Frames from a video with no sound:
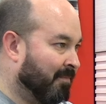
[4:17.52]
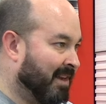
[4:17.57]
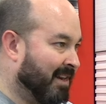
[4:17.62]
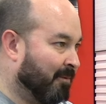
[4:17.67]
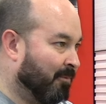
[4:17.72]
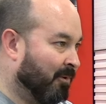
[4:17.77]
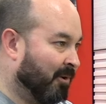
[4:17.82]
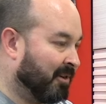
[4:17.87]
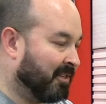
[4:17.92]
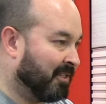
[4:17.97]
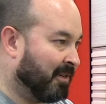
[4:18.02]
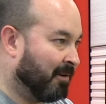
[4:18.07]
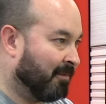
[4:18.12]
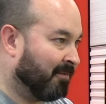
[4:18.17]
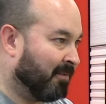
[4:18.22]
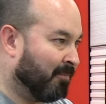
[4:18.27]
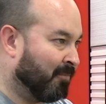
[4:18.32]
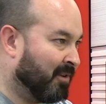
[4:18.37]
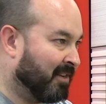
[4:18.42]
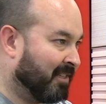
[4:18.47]
make words go
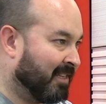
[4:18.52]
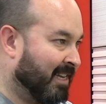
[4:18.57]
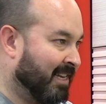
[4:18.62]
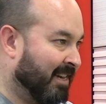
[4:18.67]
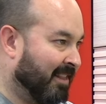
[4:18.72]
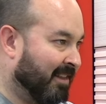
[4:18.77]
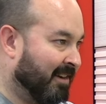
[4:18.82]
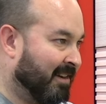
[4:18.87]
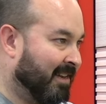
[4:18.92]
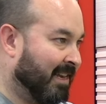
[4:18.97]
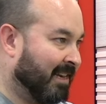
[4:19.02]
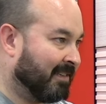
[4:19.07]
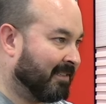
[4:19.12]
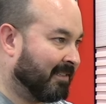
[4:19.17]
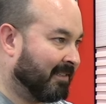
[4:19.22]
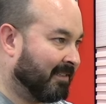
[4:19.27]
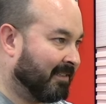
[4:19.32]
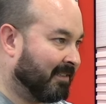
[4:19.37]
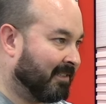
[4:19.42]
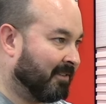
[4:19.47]
from one line to the
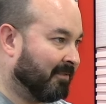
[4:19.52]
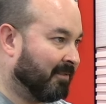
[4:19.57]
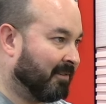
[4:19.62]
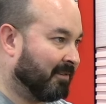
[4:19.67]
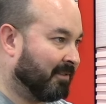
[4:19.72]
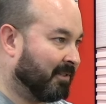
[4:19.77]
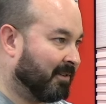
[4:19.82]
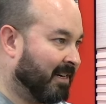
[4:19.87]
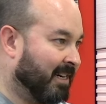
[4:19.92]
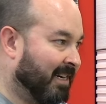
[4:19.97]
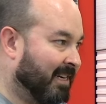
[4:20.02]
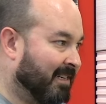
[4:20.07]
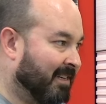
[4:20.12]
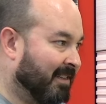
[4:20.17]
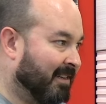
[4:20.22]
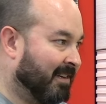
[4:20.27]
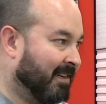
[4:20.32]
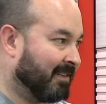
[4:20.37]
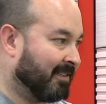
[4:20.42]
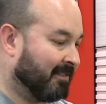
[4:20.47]
next, so I'll try to get to
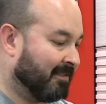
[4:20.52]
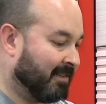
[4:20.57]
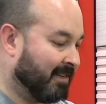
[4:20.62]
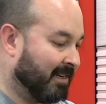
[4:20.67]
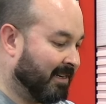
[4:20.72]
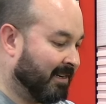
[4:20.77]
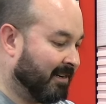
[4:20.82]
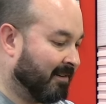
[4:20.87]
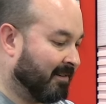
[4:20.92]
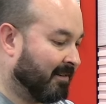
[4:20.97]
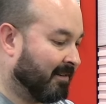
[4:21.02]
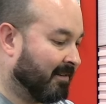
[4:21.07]
the next line here.